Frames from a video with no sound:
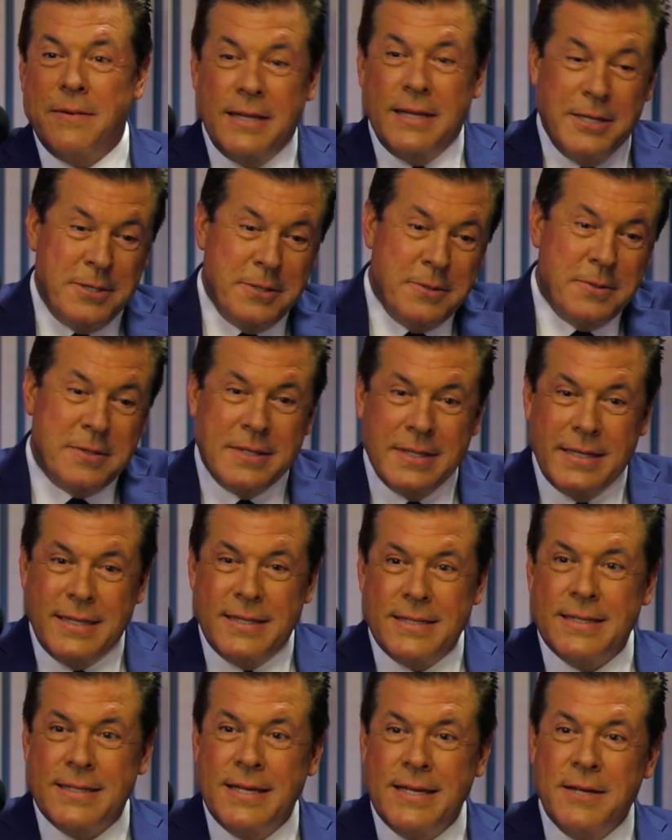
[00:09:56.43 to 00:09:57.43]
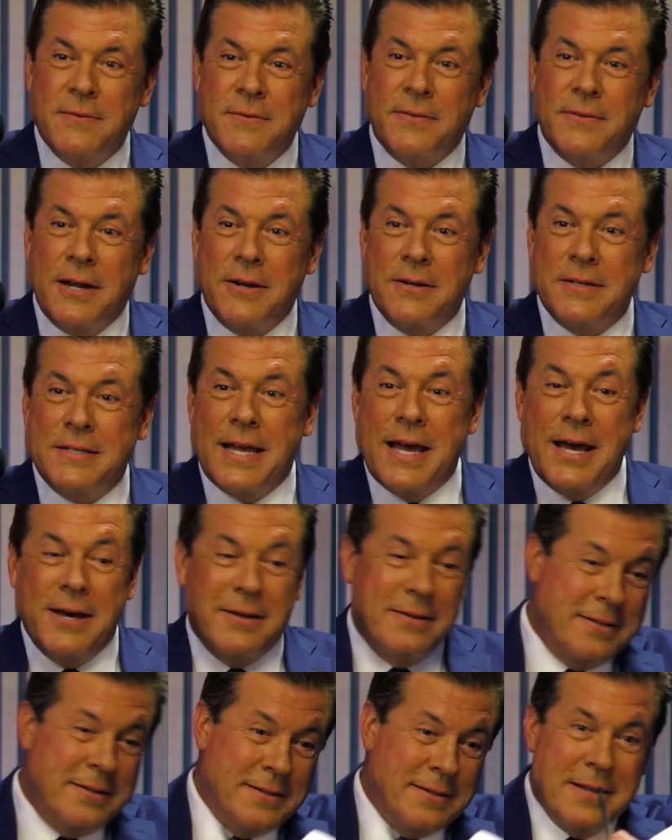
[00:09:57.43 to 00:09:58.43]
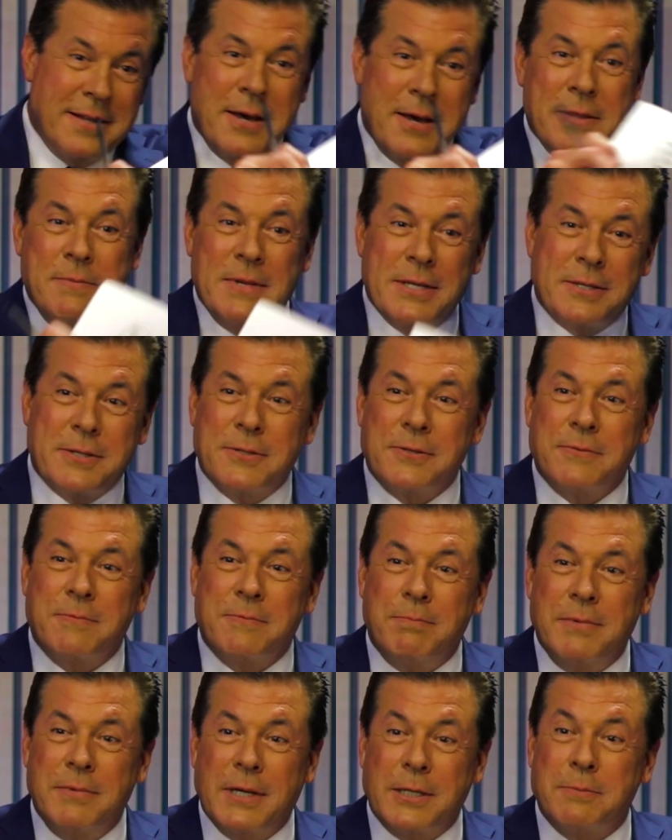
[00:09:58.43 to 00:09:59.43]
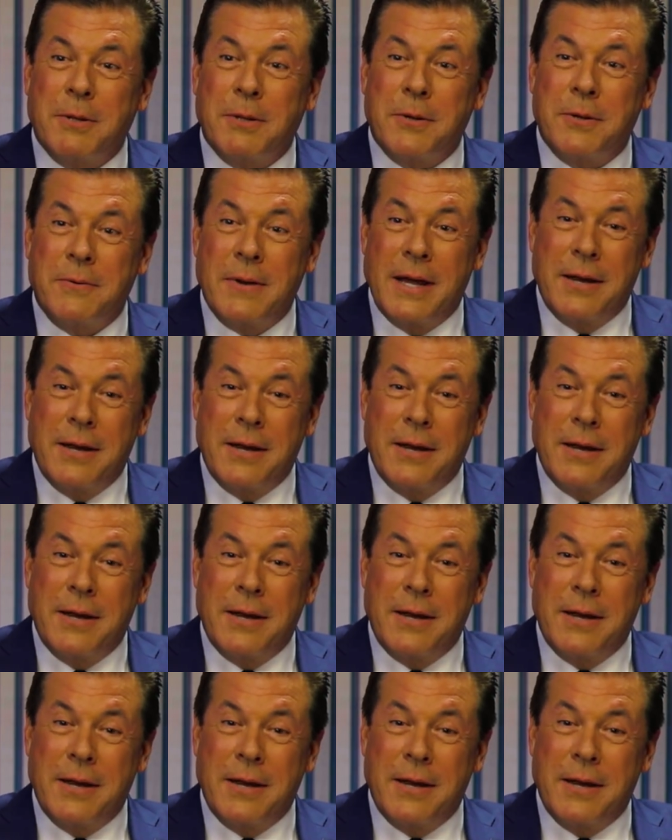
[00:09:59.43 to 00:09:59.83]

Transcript: him and he shoots these flares out and all the missiles explode